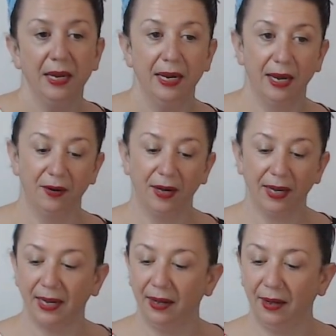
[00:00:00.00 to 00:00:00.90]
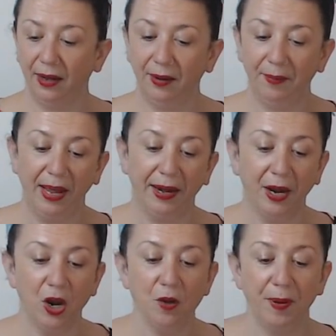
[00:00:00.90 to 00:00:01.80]
Now I come and I
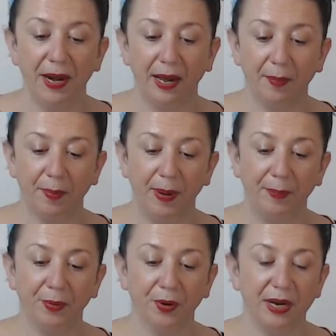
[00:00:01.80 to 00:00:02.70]
open up my book.